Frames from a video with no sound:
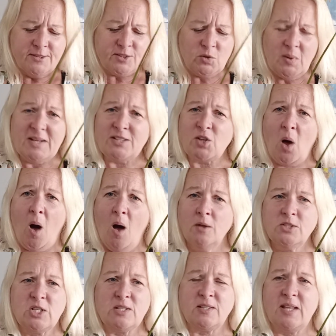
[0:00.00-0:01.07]
So it's
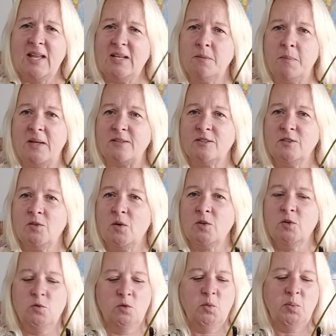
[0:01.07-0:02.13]
all just hit and miss. You
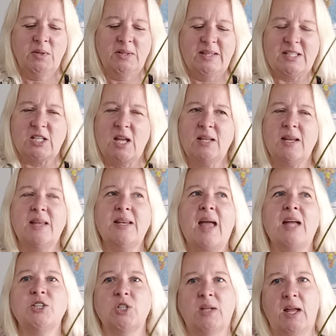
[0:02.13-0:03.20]
really, and
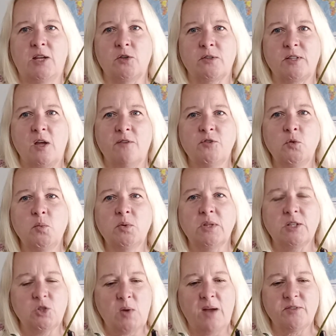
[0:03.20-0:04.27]
educate yourself. You really
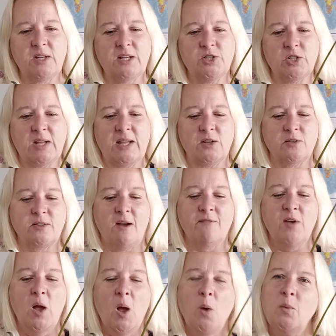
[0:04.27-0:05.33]
do have to educate
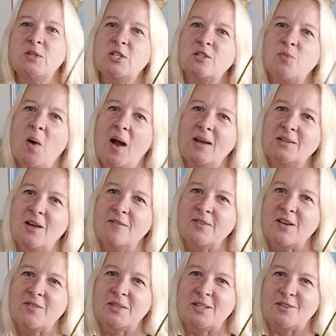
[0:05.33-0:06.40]
yourself, which is why I love
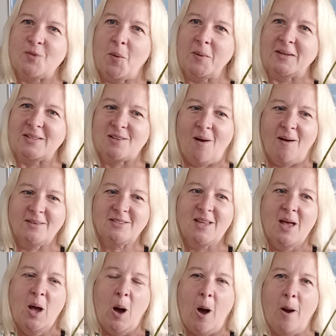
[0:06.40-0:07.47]
giving these orchid talks.
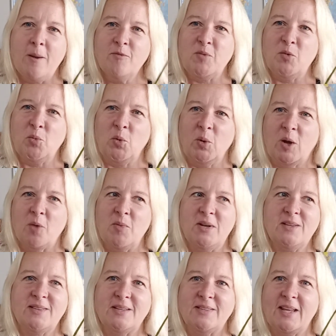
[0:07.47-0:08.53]
I have people who come in
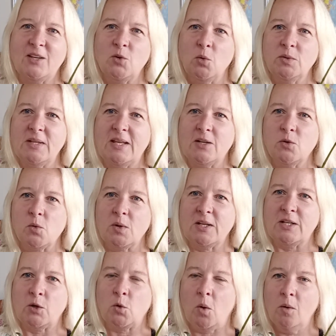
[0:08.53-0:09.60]
and think they can only get an
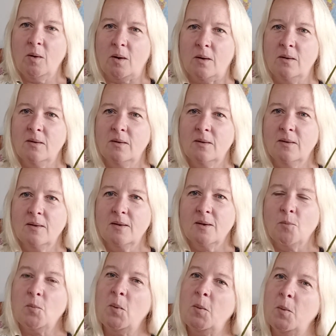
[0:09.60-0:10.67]
orchid at Kroger.
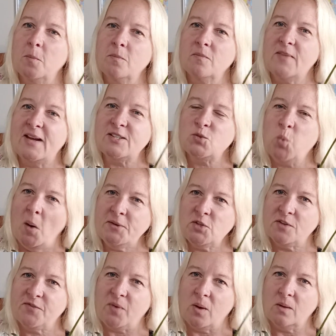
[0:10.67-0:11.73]
Well, that's
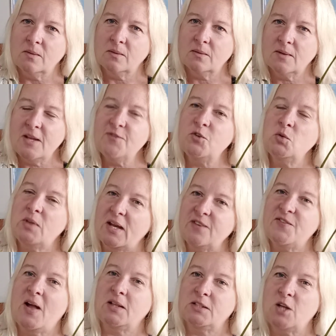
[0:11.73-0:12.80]
wonderful if you like
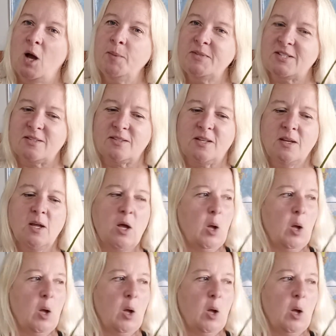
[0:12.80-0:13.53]
Phalaenopsis.